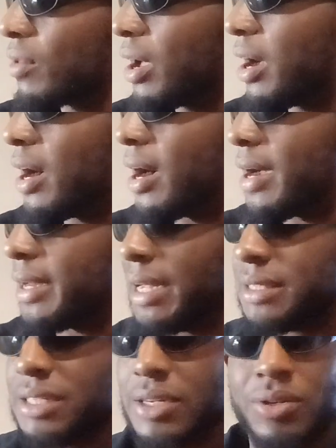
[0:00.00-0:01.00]
and I
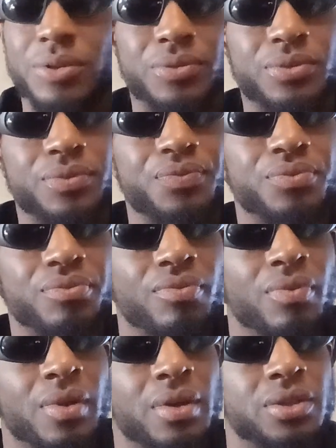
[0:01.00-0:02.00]
tell
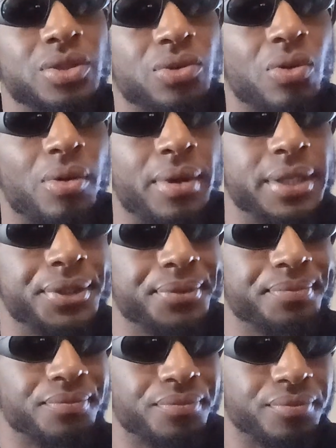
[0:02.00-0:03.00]
stories
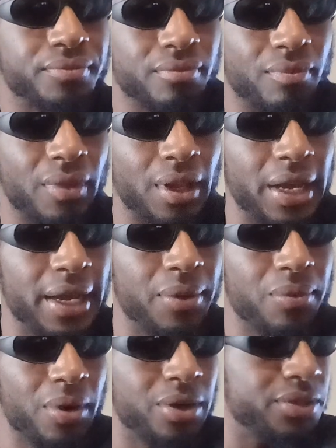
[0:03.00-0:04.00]

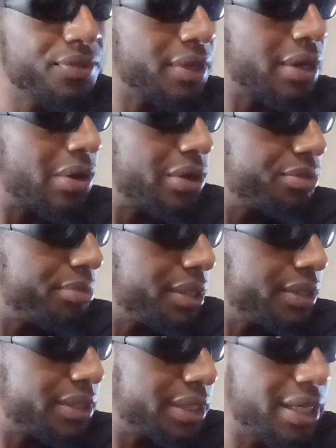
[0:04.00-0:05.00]
and words of
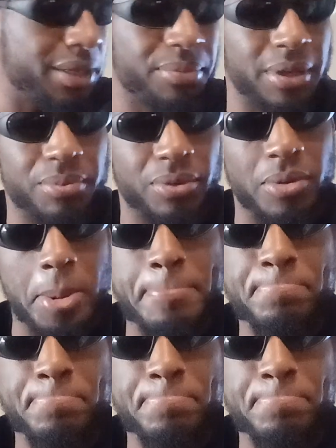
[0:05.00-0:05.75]
encouragement to keep people